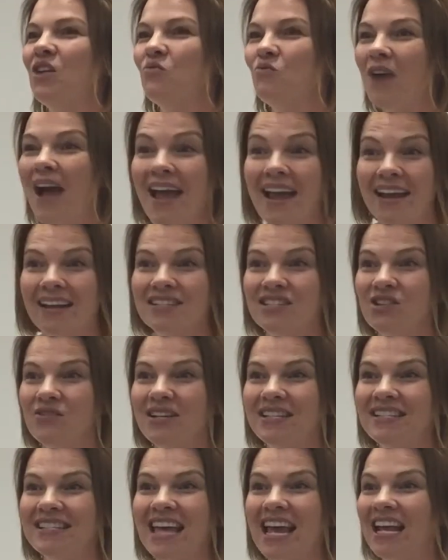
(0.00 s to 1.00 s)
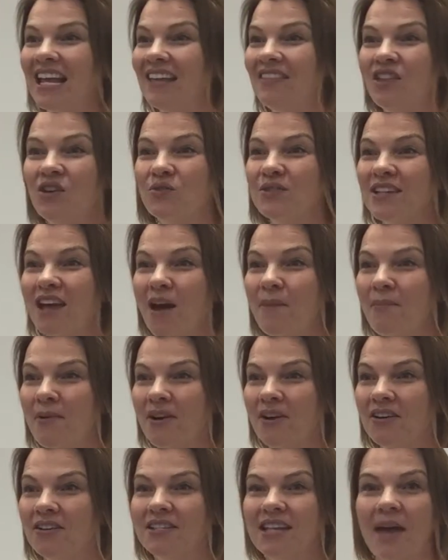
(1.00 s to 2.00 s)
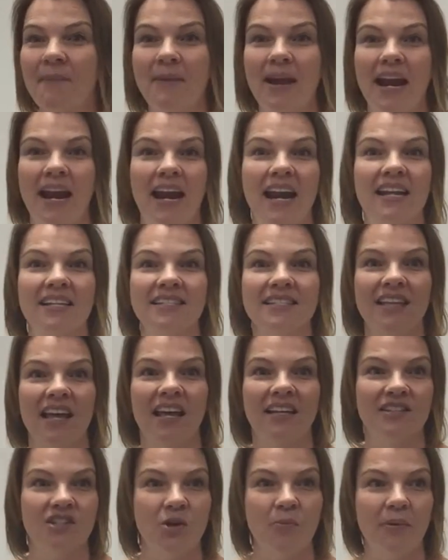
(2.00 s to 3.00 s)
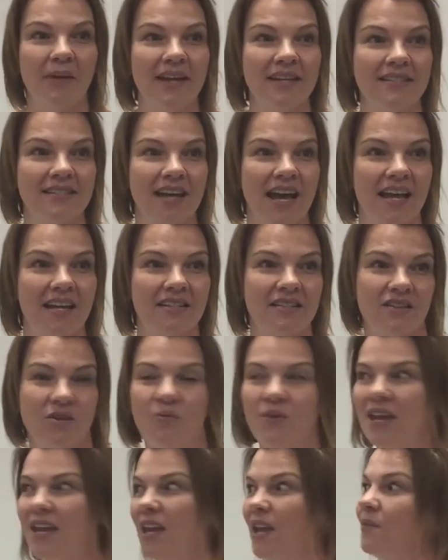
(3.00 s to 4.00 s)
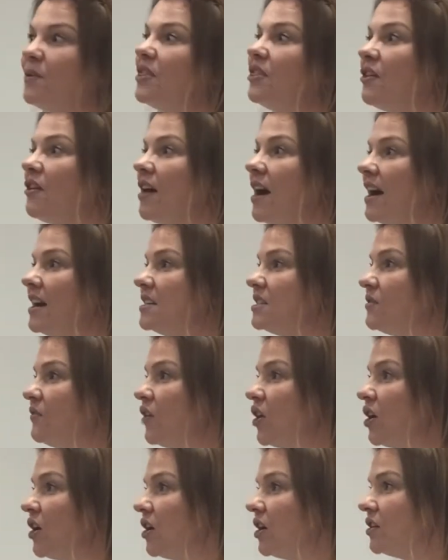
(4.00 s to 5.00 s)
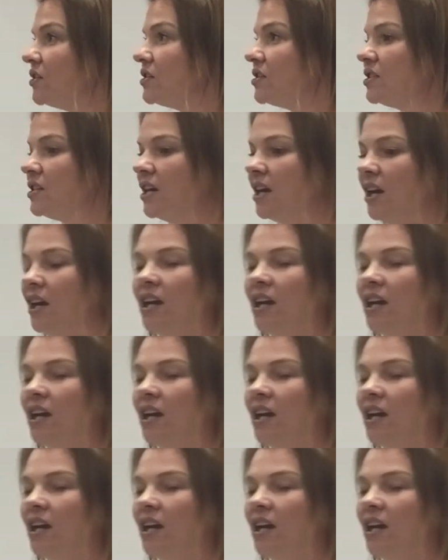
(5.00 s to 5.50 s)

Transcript: Right, so it's like in those cupboards. I mean, and it's our plate size. So we eat with our eyes first.